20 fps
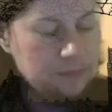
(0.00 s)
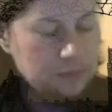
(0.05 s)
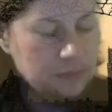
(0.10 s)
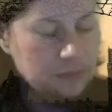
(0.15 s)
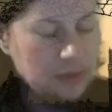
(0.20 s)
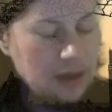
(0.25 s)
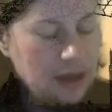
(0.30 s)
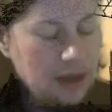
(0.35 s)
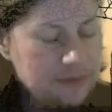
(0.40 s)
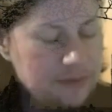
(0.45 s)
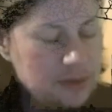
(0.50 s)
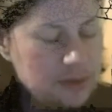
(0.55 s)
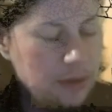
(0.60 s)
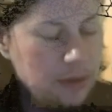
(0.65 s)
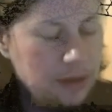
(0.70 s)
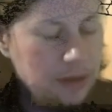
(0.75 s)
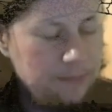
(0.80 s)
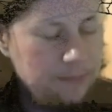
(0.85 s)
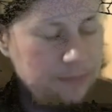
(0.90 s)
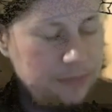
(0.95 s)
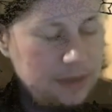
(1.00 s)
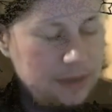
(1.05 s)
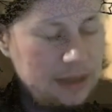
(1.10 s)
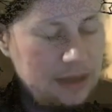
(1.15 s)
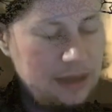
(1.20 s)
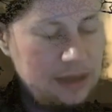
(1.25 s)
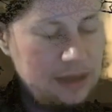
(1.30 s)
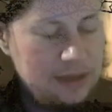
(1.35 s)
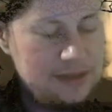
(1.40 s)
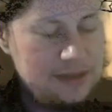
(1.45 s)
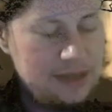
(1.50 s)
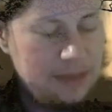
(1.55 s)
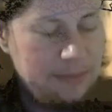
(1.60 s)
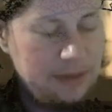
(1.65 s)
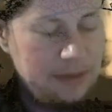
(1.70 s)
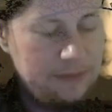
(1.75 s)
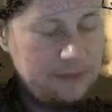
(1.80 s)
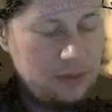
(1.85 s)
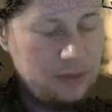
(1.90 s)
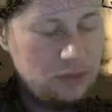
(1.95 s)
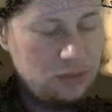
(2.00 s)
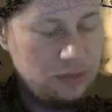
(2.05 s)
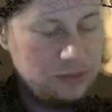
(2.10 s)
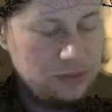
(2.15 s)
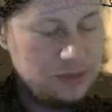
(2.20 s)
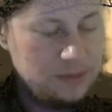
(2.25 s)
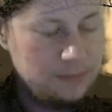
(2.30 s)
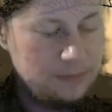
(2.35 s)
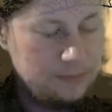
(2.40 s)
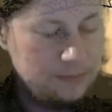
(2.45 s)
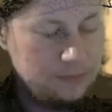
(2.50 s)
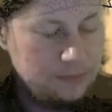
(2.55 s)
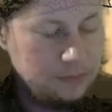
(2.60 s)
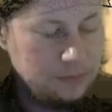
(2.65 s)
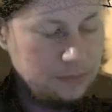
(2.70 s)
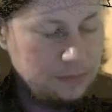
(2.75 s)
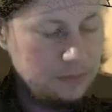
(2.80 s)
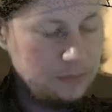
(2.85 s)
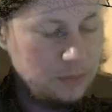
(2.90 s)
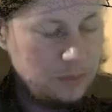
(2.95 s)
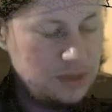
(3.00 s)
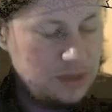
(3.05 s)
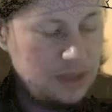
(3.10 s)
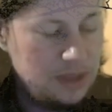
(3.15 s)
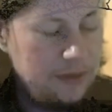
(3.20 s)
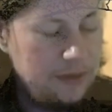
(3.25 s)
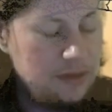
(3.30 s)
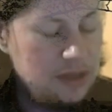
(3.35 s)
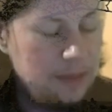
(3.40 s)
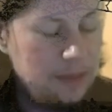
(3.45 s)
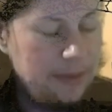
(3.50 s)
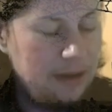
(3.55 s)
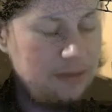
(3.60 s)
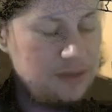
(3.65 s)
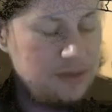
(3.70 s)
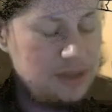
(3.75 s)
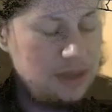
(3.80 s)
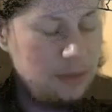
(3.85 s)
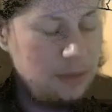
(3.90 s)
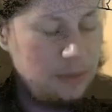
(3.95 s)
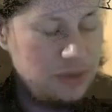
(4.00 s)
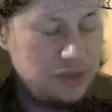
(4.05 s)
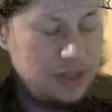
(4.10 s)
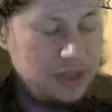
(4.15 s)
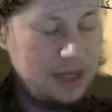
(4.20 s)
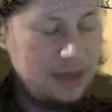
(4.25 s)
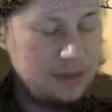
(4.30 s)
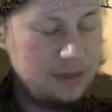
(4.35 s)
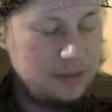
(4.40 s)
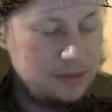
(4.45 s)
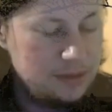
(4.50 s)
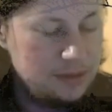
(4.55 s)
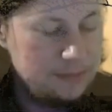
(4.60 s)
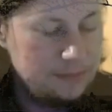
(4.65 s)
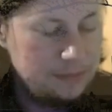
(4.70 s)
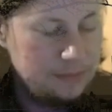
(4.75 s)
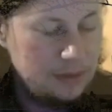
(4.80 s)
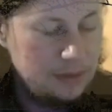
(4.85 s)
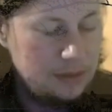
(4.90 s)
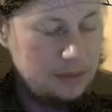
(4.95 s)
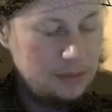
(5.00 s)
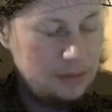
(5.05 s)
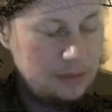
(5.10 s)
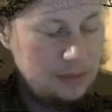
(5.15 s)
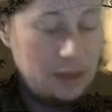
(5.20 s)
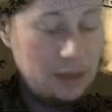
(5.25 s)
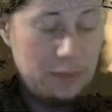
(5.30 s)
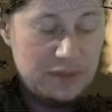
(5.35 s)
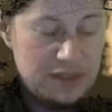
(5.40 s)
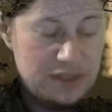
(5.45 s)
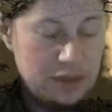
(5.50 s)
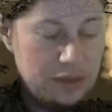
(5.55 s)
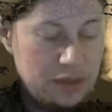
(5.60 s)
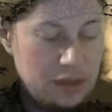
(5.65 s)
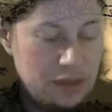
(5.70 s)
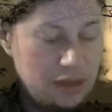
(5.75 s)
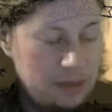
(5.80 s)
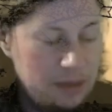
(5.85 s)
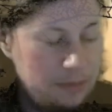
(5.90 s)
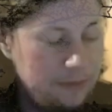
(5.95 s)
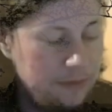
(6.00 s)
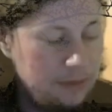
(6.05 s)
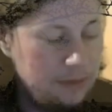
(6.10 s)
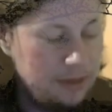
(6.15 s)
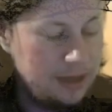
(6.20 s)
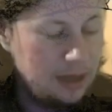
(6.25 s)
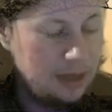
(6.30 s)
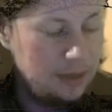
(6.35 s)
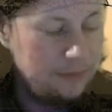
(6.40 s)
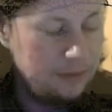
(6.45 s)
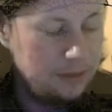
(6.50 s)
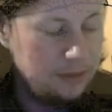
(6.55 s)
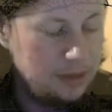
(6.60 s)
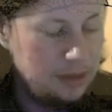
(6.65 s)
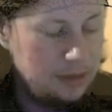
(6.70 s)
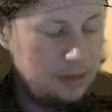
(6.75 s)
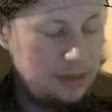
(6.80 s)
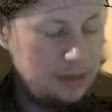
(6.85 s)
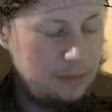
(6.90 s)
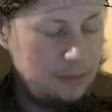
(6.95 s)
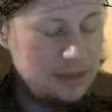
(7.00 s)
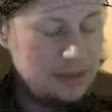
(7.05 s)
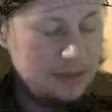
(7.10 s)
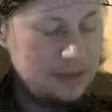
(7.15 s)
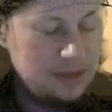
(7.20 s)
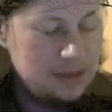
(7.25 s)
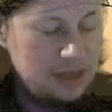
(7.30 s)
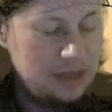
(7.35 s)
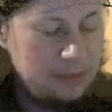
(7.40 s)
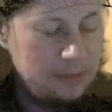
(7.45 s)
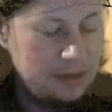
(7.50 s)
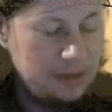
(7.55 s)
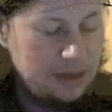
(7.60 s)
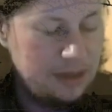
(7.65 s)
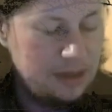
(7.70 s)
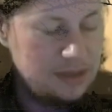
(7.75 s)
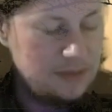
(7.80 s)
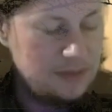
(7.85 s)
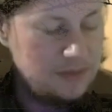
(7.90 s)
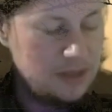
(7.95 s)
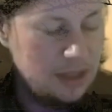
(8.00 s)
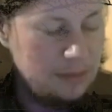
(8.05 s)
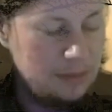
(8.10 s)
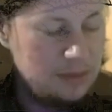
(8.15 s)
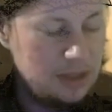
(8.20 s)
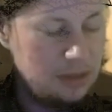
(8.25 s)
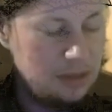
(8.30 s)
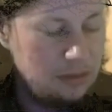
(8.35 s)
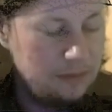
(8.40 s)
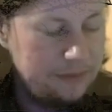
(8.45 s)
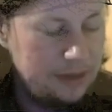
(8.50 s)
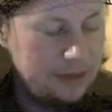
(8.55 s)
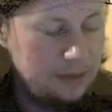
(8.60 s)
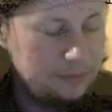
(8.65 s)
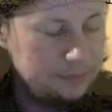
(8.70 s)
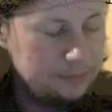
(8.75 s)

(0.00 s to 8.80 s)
After a while, they let Lisette make phone calls. She phoned her parents and then wished she hadn't. It was still the night before in California, and it was like turning back the hands of time to no avail.